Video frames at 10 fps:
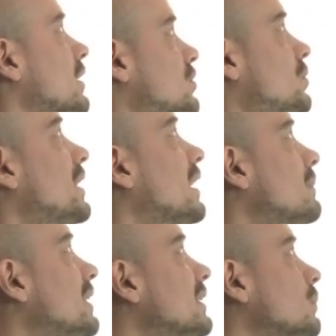string
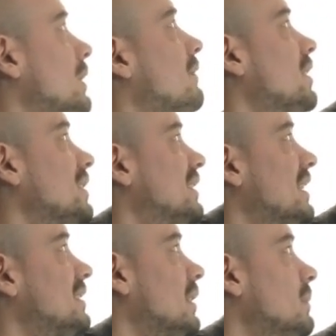element, we have like a text
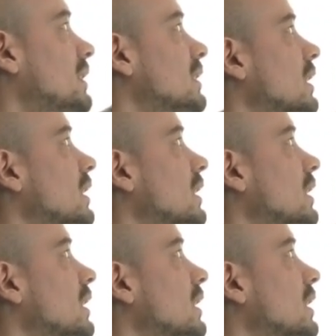element,